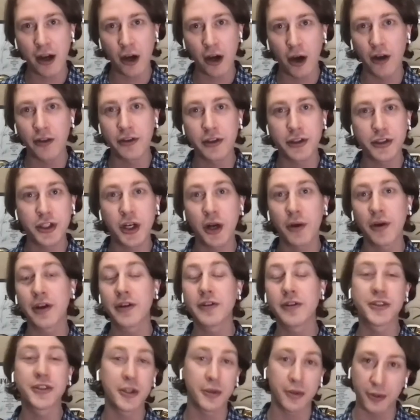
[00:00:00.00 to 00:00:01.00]
on the show here
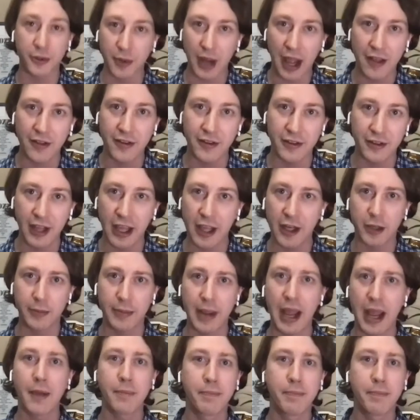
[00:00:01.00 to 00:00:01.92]
sooner rather than later, man.